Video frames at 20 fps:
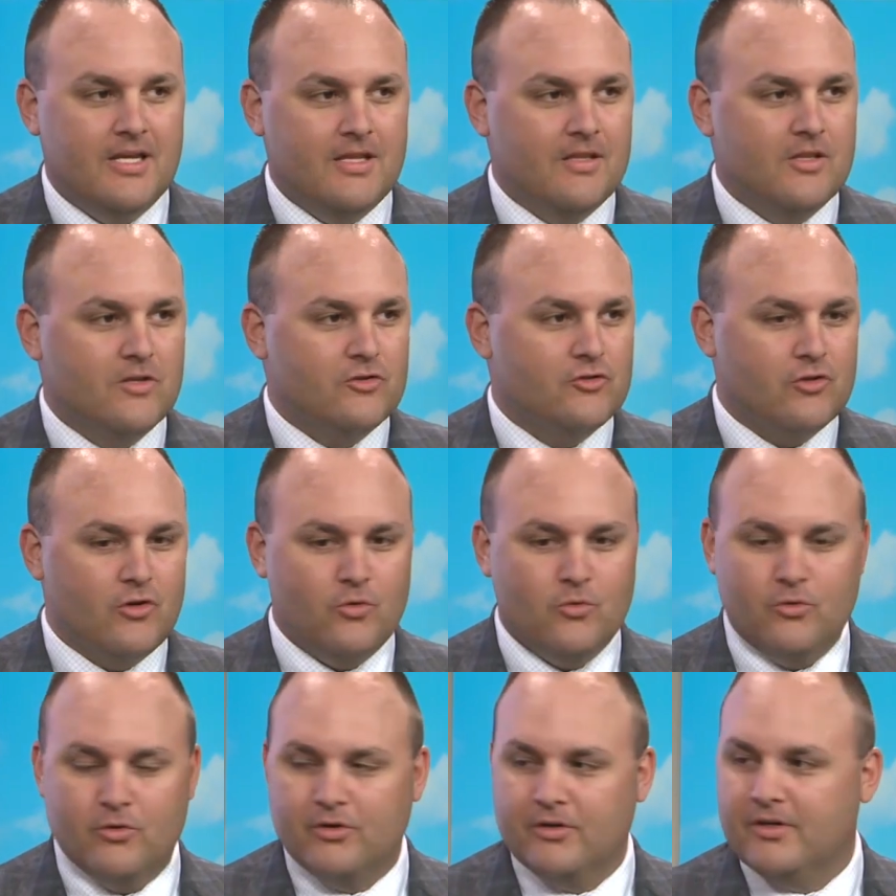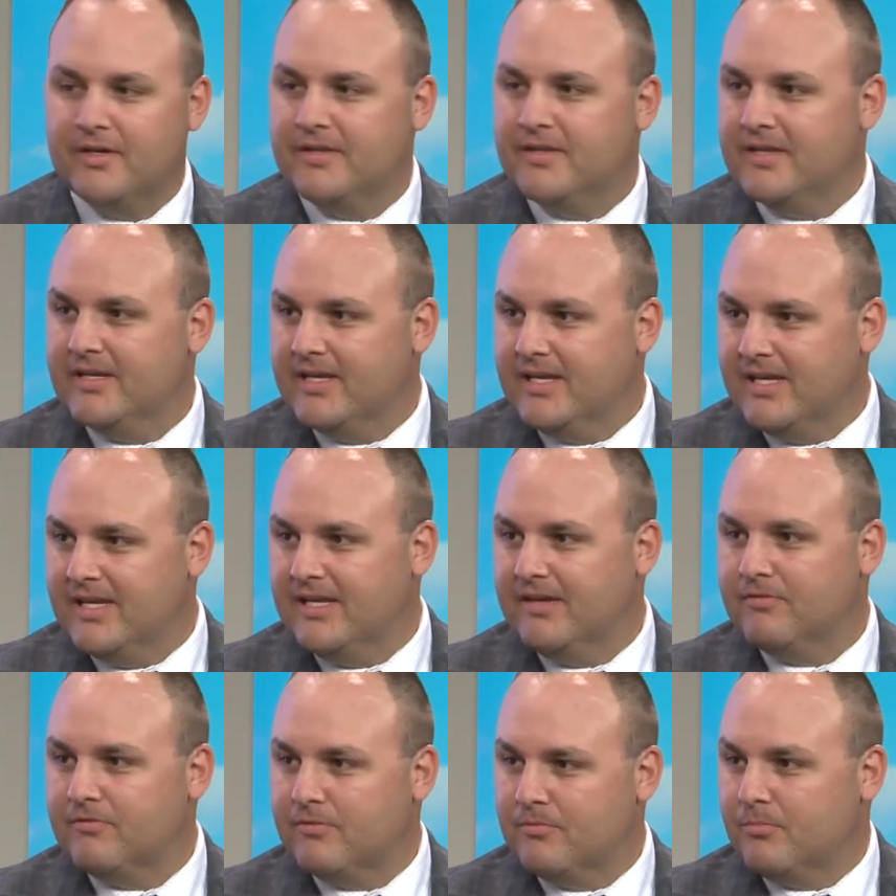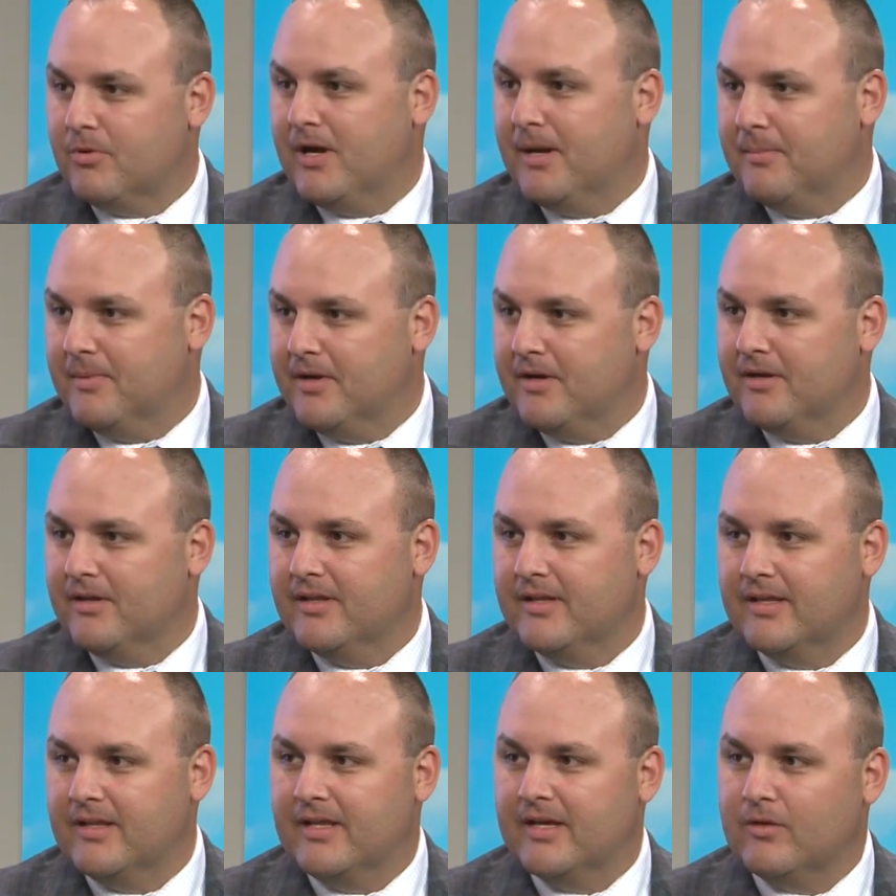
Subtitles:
in the shoulder and the knee primarily,